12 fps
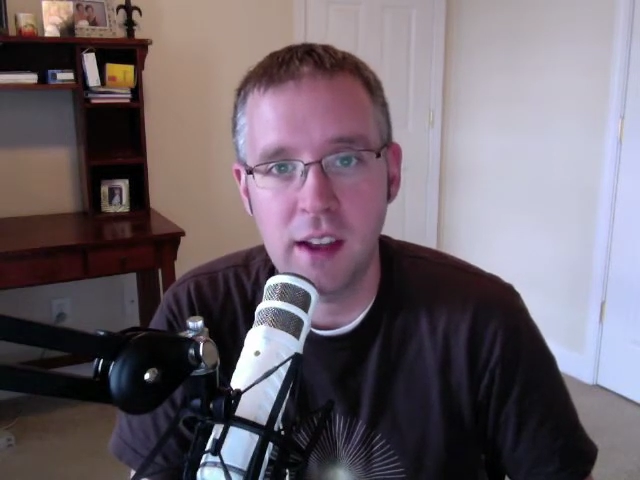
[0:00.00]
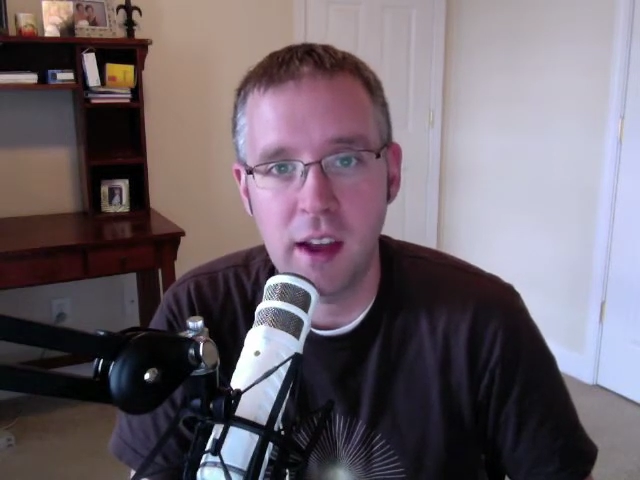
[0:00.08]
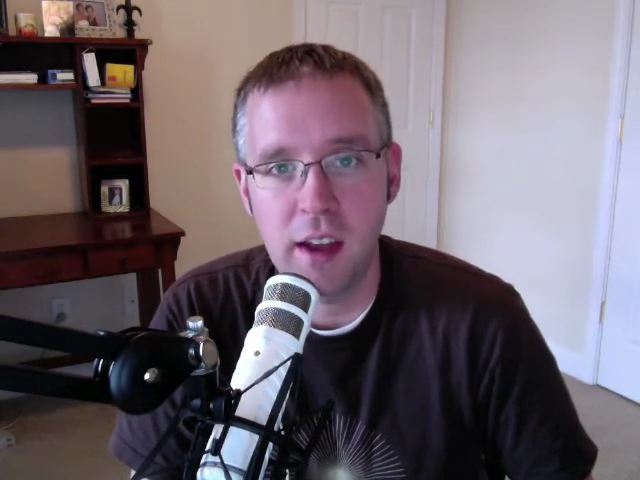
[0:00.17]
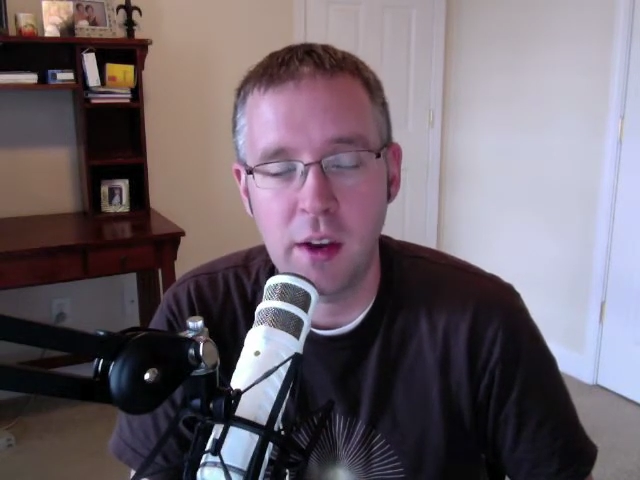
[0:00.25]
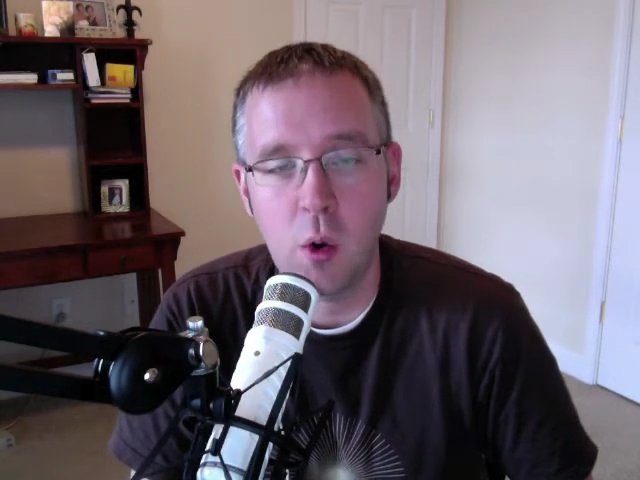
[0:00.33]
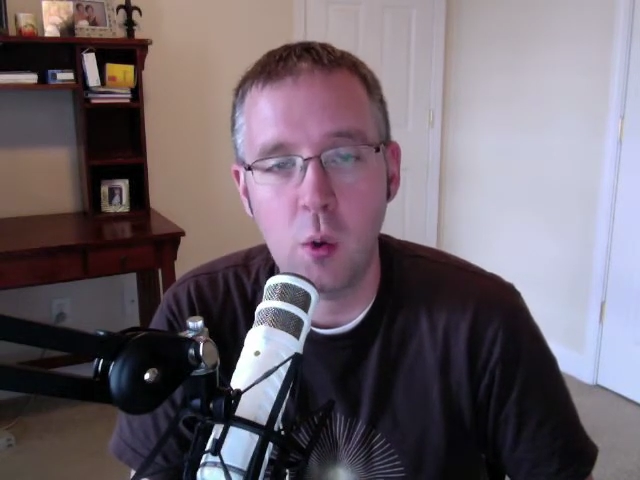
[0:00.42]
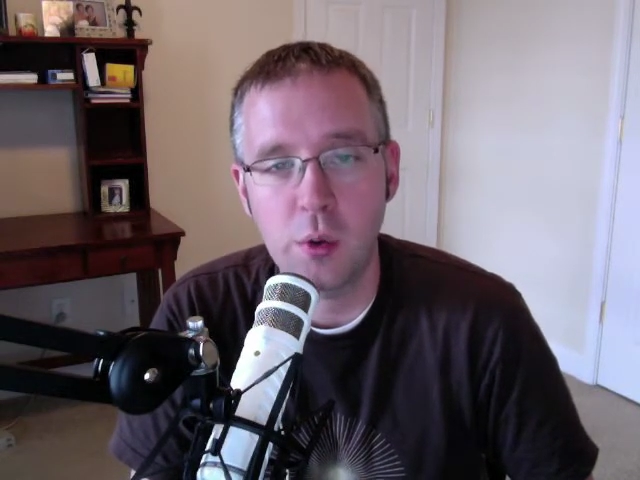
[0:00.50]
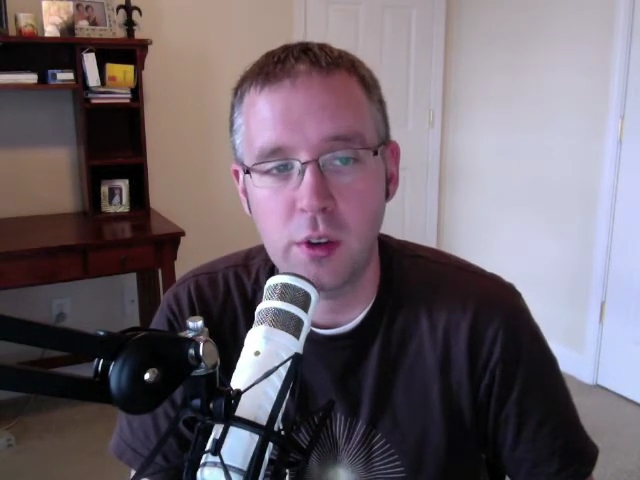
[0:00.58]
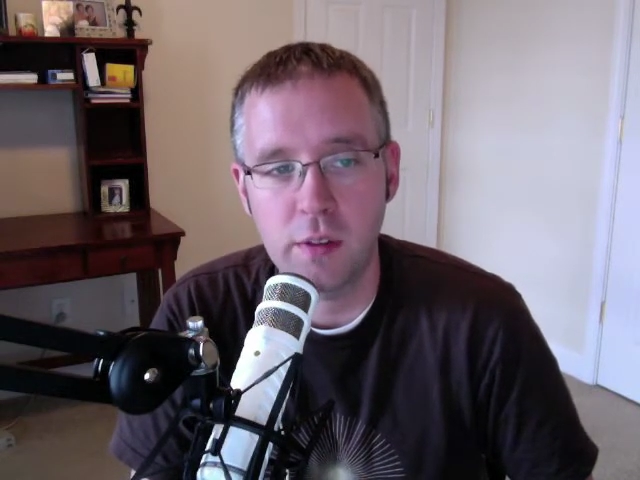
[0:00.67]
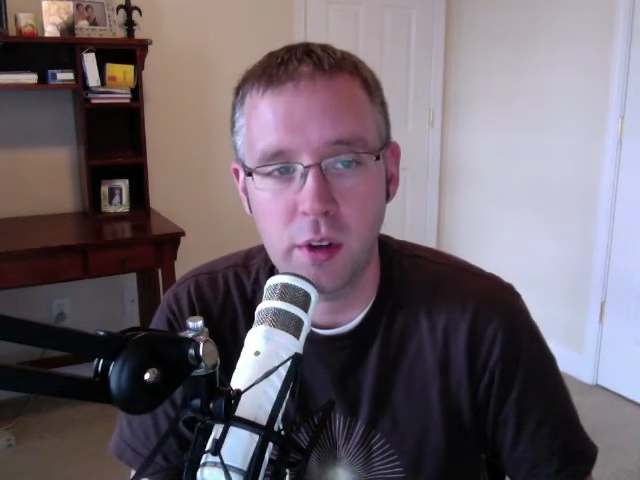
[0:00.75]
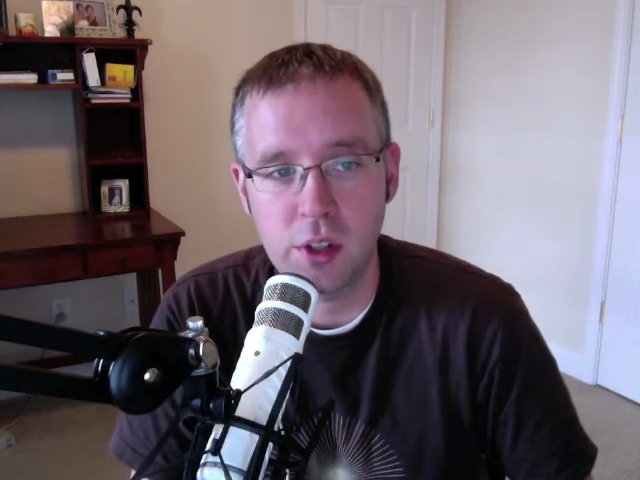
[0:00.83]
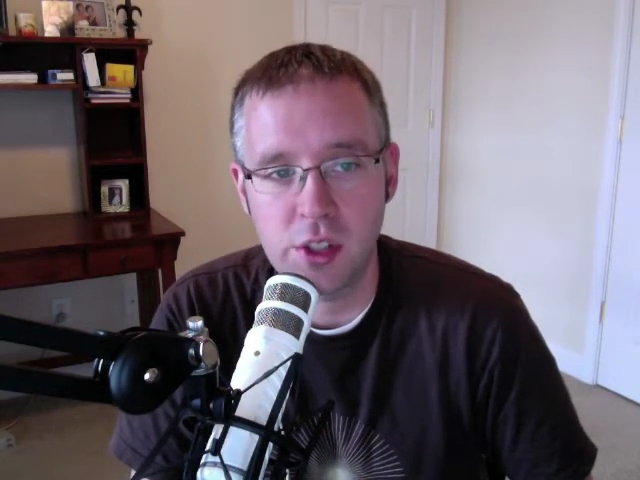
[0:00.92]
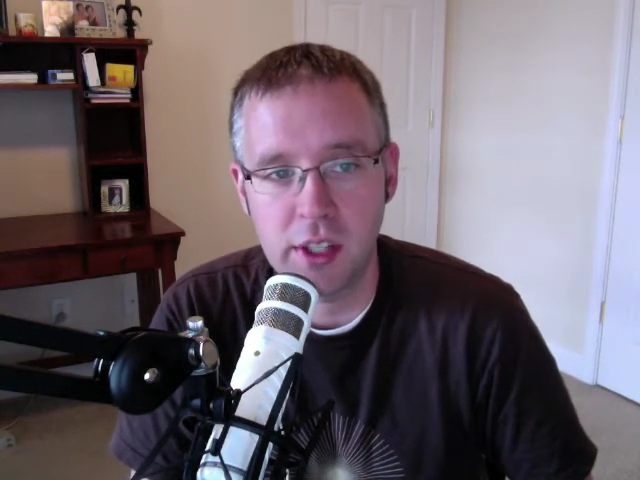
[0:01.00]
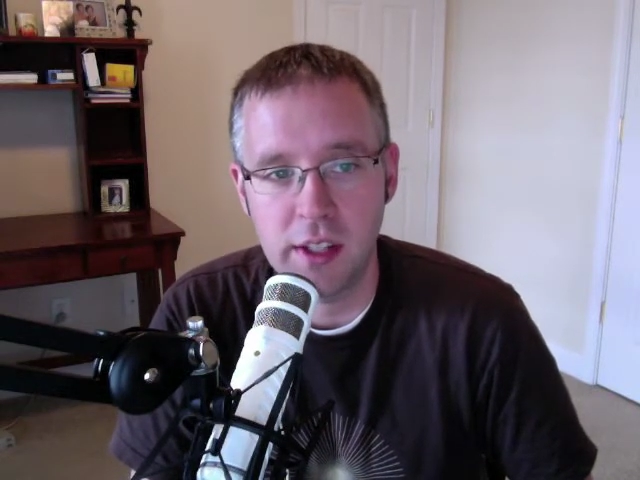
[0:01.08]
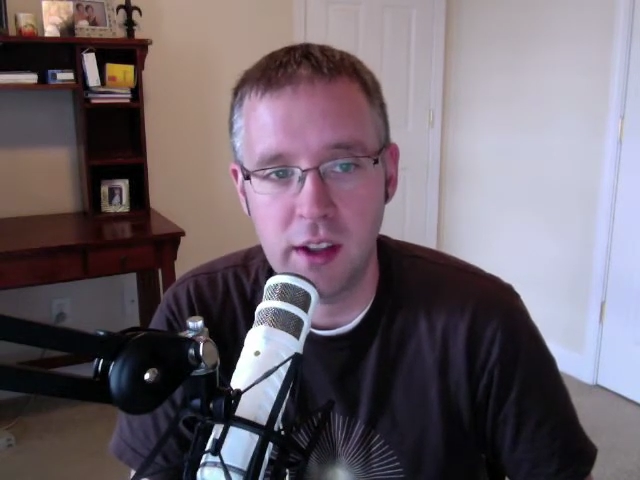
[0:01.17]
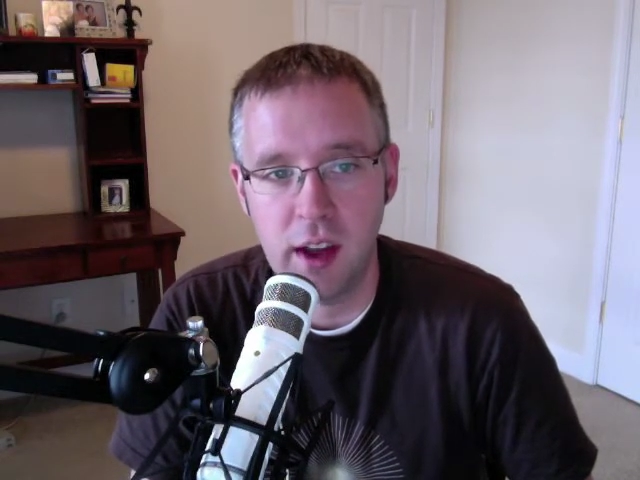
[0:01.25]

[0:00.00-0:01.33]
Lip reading: an older version